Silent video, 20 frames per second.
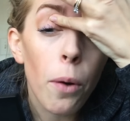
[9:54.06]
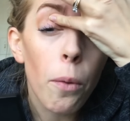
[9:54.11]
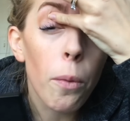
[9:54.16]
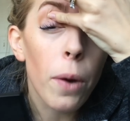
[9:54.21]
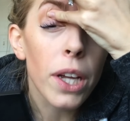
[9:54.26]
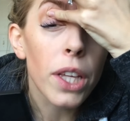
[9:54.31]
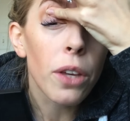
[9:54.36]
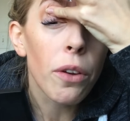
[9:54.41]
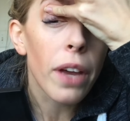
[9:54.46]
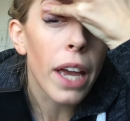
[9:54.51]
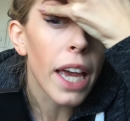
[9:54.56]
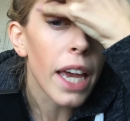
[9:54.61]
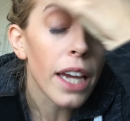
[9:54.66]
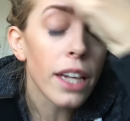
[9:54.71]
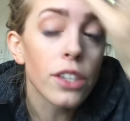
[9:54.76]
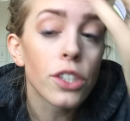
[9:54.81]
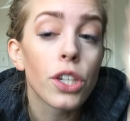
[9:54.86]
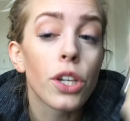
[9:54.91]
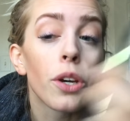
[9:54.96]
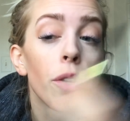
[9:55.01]
What you
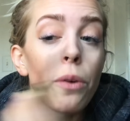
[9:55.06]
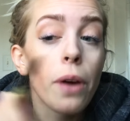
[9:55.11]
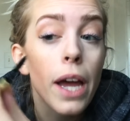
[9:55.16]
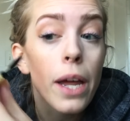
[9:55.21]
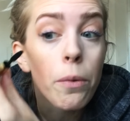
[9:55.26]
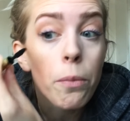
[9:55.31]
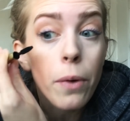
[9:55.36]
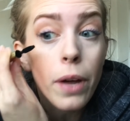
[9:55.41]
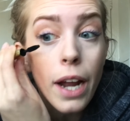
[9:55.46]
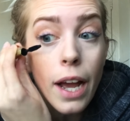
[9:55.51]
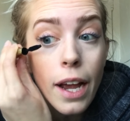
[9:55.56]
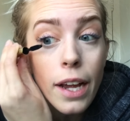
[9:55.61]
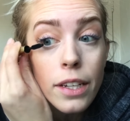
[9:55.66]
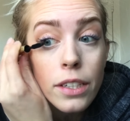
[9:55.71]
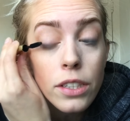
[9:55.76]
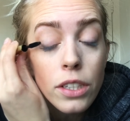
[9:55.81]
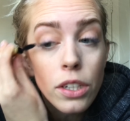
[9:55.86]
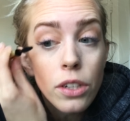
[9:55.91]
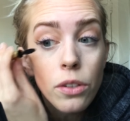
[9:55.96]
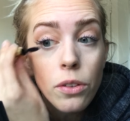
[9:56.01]
can do, and what I
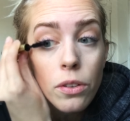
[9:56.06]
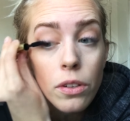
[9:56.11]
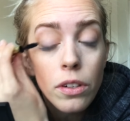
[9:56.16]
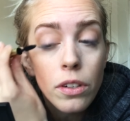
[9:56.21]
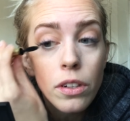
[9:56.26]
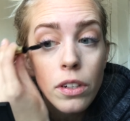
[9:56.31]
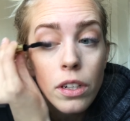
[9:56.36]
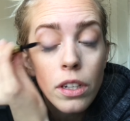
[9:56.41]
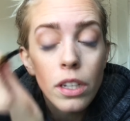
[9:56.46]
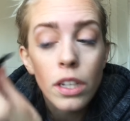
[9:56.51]
do,